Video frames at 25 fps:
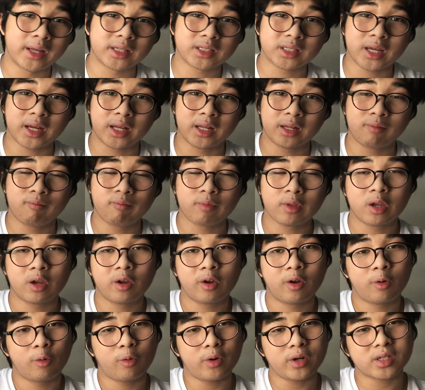SL,
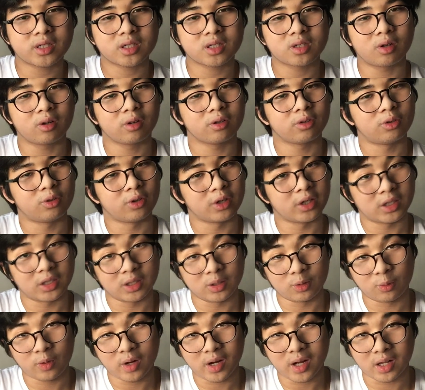which sold really
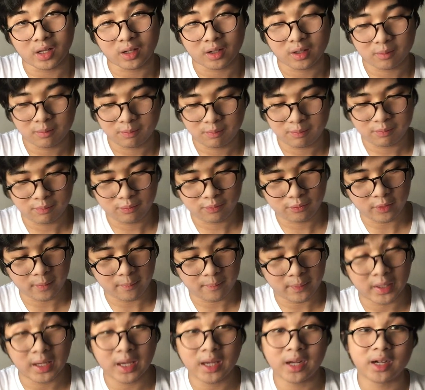well for
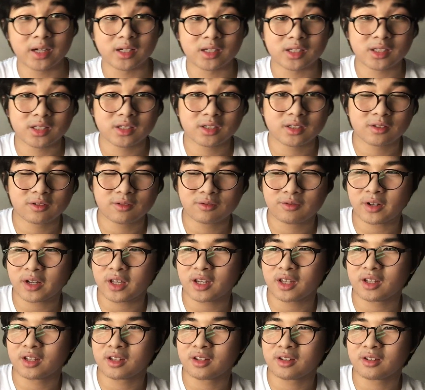beginners.
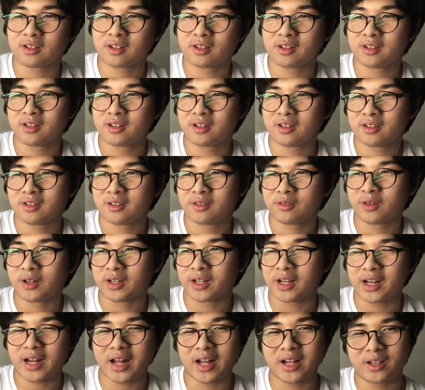Freaking
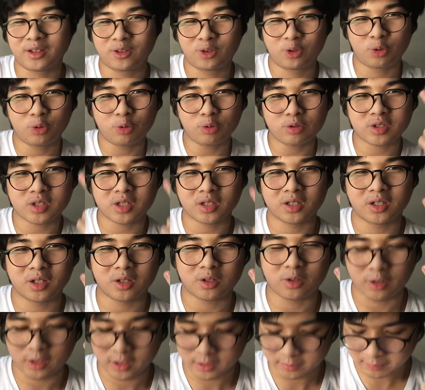what? It had 2 single
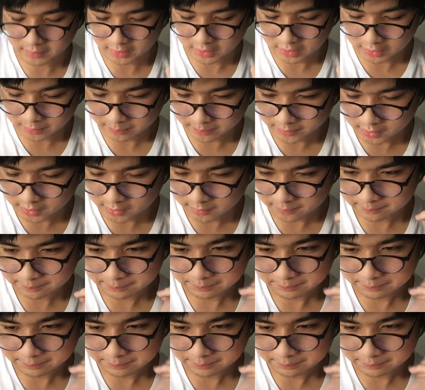coil pickups.